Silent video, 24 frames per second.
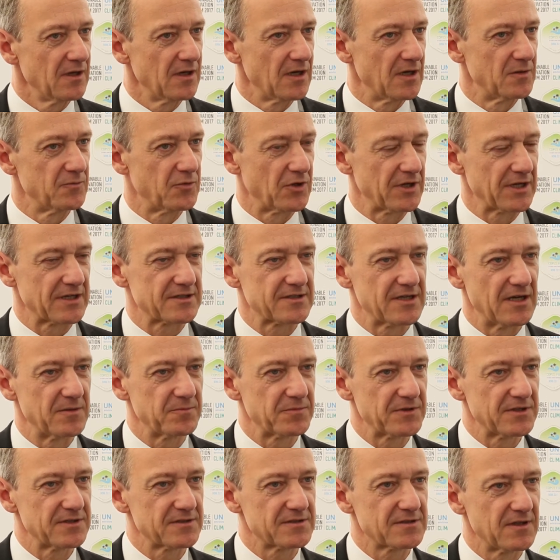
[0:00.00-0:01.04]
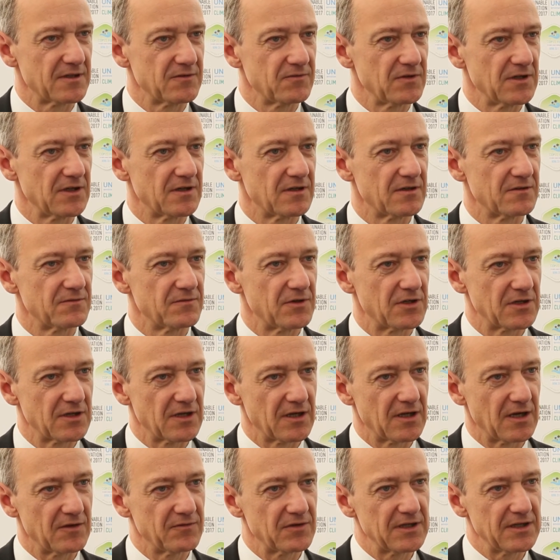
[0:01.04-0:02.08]
And one example is that we are very
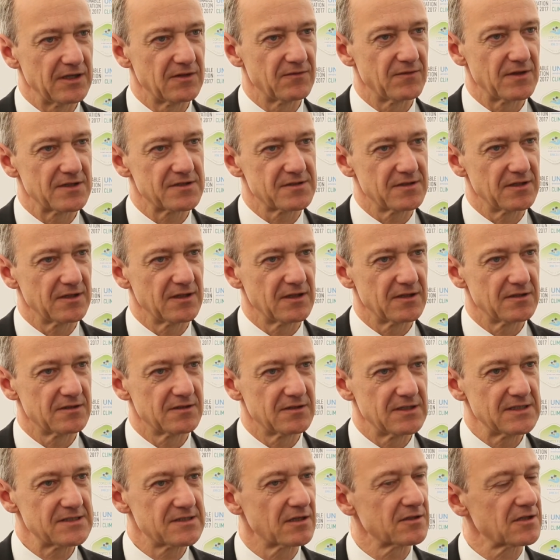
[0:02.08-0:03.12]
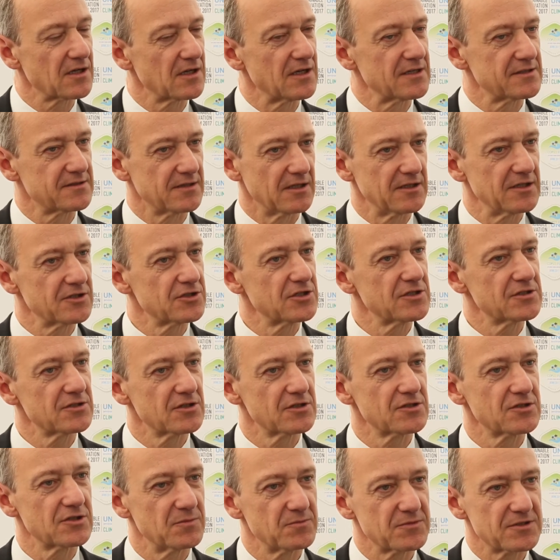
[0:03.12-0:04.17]
heavily investing in decentralized energy
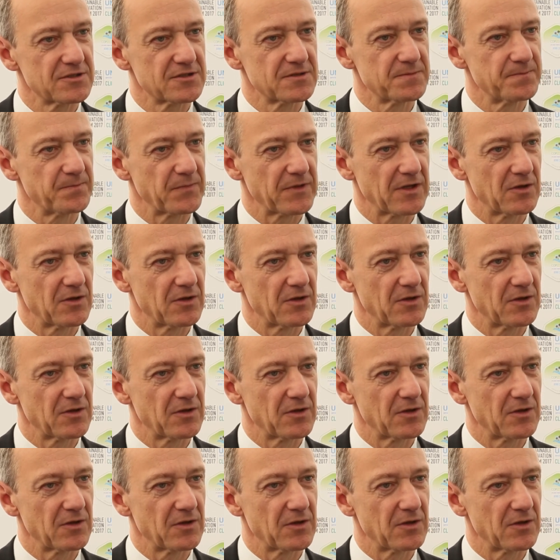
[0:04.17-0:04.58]
systems,